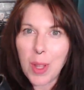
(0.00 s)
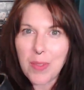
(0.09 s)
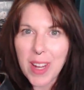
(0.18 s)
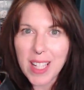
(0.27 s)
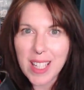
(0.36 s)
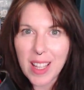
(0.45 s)
the
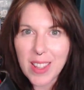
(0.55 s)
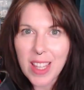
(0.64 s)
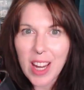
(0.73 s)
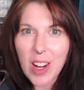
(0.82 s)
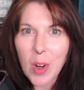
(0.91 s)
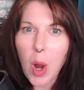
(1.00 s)
fans out
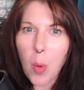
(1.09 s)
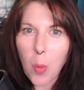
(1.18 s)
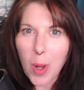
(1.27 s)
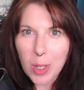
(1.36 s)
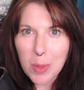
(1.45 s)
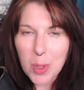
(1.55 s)
there,
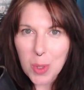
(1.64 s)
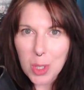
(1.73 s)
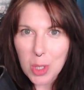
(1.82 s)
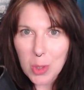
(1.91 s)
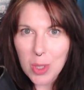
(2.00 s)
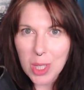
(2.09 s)
welcome to a
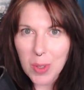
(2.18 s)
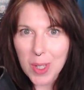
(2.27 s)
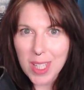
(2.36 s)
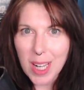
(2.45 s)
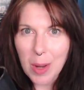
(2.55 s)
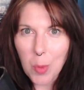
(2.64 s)
new series
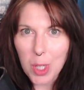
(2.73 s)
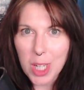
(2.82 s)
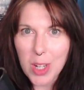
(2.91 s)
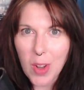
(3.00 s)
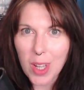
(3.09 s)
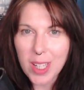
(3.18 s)
that I'm working
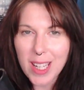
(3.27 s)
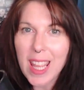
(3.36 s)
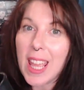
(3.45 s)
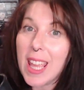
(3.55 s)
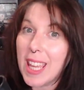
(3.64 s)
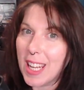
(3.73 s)
on.
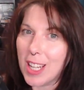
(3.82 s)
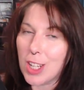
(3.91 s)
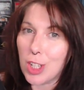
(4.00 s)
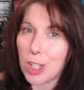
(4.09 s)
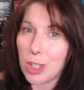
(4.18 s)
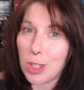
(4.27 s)
In
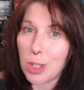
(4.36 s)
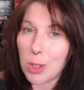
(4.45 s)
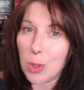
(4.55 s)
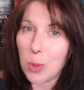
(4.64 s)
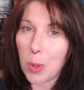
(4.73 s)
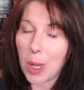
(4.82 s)
addition
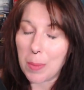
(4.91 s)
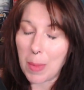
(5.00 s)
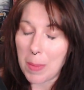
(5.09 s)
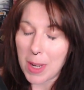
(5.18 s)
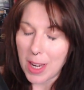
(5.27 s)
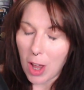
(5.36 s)
to my
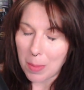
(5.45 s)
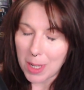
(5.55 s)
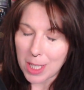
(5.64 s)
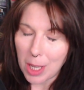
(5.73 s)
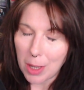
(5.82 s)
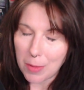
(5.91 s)
many
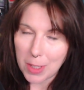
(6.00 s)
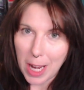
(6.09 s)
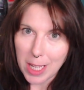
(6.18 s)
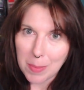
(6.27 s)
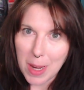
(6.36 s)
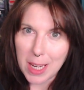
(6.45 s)
hobbies of
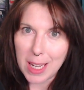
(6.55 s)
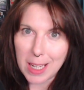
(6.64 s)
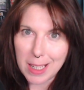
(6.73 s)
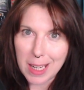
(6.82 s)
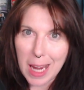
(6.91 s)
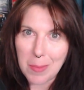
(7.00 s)
dice making,
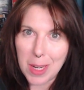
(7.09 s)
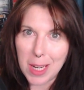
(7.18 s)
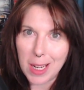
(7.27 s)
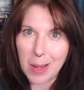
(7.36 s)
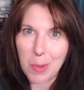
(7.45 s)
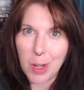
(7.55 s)
gaming,
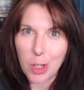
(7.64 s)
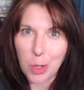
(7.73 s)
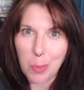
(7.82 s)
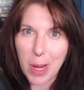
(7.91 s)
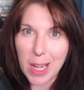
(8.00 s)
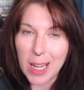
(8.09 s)
and miniature
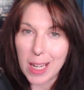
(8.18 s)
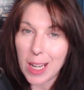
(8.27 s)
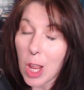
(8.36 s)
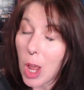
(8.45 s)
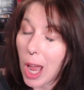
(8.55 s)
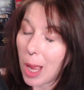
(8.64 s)
painting,
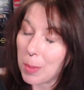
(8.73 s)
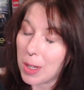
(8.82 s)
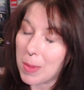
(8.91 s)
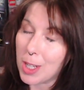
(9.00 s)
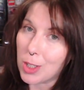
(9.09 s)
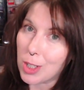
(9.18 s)
I'm going to
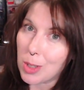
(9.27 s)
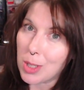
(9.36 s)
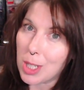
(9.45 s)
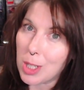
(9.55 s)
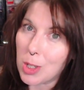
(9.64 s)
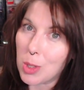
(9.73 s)
be
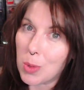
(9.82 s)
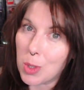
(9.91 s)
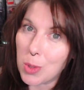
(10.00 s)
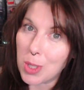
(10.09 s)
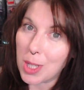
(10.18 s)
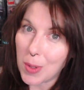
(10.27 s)
introducing you to a new
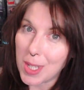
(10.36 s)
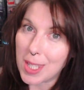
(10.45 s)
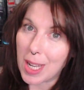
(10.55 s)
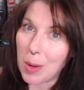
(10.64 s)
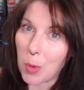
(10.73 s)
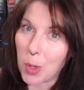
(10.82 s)
series
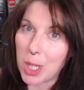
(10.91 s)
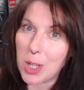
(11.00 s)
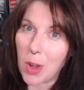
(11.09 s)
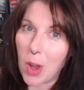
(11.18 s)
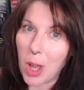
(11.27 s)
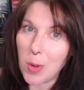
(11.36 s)
that I'm working
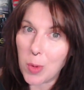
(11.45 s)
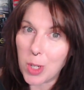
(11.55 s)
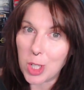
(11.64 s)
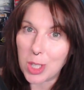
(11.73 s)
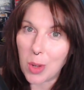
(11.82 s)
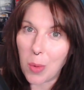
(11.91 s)
on, which
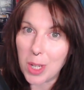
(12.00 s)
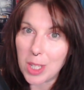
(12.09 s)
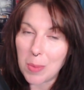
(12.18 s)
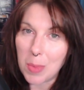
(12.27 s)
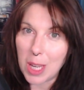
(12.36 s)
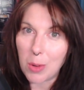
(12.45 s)
is going to
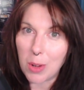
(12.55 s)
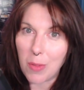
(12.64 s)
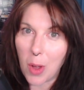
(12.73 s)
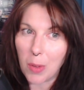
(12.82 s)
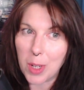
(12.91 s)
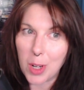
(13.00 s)
be
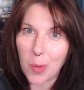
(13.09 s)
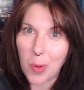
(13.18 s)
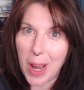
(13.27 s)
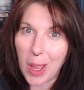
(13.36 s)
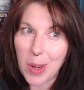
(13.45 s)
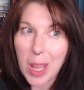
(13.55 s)
revolving
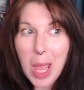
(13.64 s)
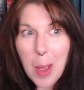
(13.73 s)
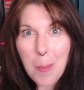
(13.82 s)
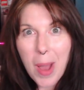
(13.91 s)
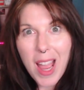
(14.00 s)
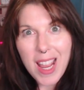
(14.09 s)
around
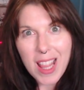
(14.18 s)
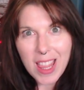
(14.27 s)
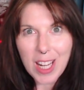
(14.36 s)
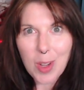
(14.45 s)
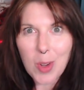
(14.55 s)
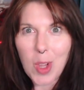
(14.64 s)
my
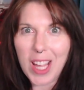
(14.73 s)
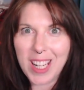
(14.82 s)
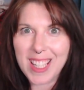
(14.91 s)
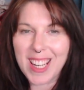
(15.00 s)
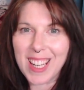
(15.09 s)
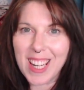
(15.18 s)
Lego
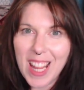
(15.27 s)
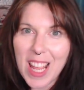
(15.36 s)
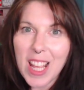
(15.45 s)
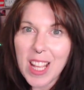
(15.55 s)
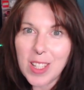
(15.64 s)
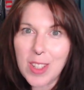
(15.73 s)
collecting.
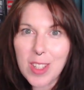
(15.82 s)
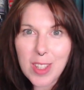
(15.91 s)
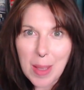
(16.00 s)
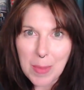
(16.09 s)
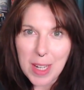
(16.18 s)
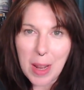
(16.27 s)
So this is
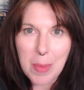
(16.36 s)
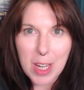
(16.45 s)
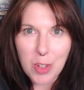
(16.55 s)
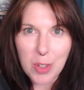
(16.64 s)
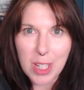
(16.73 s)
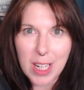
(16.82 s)
something I've been
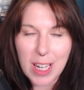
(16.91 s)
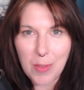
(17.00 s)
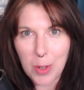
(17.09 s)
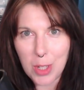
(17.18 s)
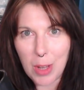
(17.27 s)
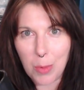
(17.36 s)
interested in for
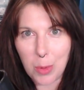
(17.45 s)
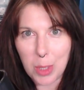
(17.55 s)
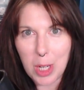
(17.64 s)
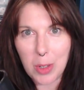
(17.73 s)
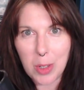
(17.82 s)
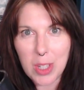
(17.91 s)
several
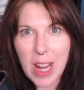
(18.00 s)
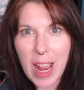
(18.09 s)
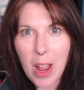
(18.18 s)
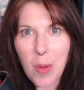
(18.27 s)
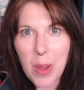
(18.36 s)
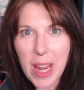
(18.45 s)
years
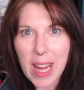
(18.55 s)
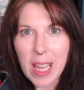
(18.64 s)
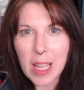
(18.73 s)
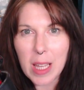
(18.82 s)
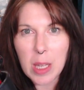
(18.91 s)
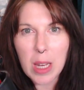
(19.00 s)
now,
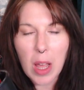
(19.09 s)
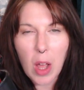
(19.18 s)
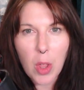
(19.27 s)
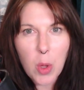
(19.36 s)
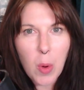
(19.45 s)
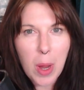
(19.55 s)
and
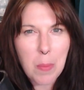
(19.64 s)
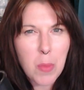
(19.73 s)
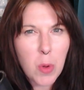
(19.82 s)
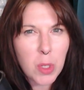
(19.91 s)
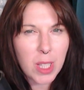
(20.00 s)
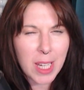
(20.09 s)
although I'm
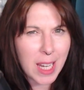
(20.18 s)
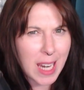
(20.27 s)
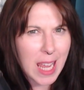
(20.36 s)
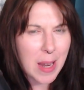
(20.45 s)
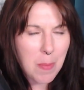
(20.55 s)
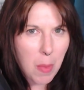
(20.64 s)
mostly an
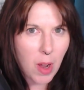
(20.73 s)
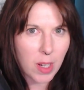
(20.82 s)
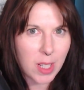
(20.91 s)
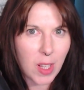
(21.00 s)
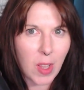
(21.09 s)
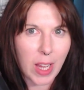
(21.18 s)
in-box
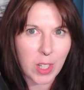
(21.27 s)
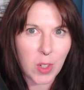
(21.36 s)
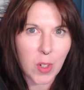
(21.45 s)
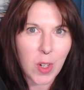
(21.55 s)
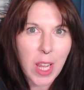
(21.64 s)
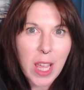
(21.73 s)

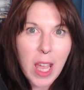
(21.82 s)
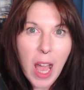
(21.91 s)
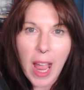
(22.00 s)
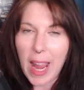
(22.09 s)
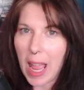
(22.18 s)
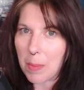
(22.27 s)
collector,
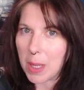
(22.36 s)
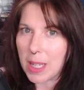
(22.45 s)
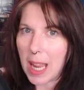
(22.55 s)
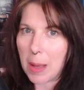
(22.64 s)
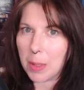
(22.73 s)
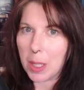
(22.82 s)
I have been
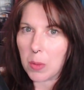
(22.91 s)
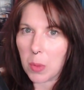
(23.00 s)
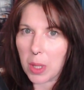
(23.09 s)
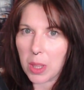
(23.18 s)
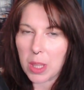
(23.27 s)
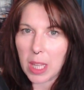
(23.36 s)
dabbling
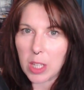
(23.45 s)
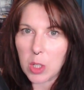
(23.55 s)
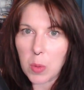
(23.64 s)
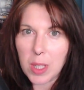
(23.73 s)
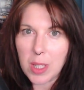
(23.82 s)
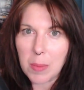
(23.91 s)
with
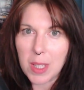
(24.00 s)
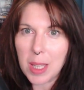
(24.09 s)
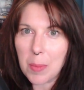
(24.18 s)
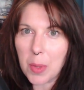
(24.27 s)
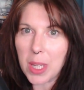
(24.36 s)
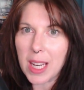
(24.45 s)
doing some
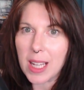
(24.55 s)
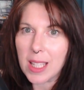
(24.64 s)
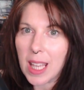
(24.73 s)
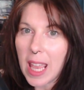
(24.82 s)
assemblies,